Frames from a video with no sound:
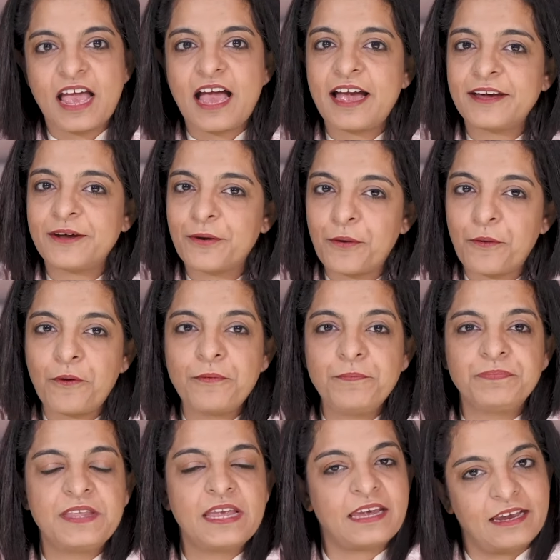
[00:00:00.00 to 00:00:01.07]
I
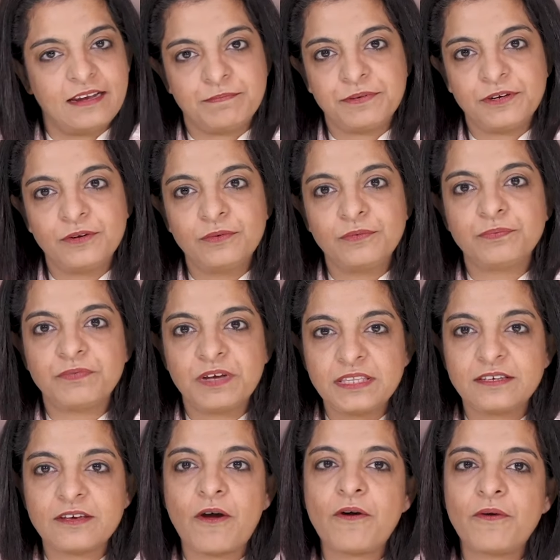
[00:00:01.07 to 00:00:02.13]
hope they help you
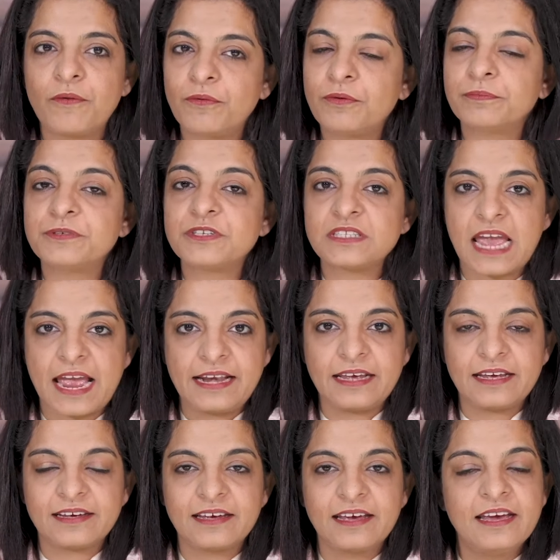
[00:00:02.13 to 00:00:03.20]
with your home
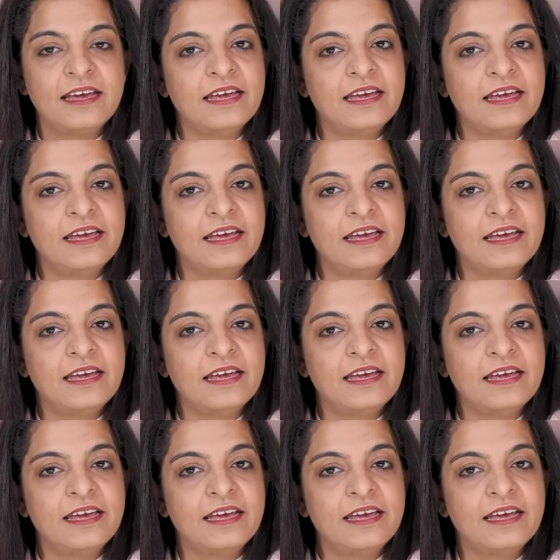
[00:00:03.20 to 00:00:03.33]
styling.